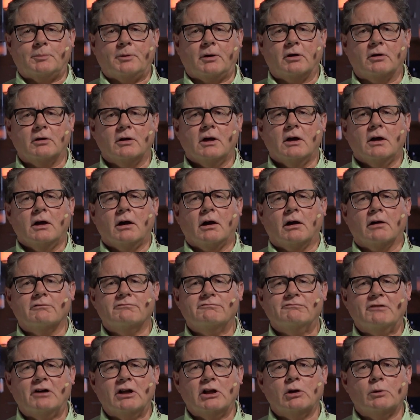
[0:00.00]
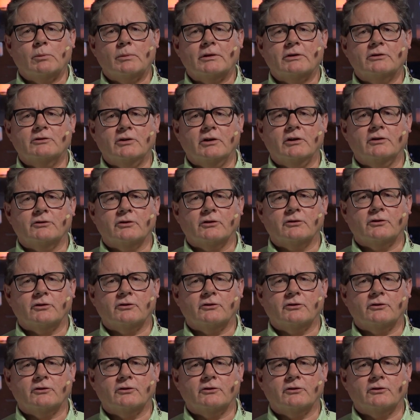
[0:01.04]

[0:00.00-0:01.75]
our, our following Jesus.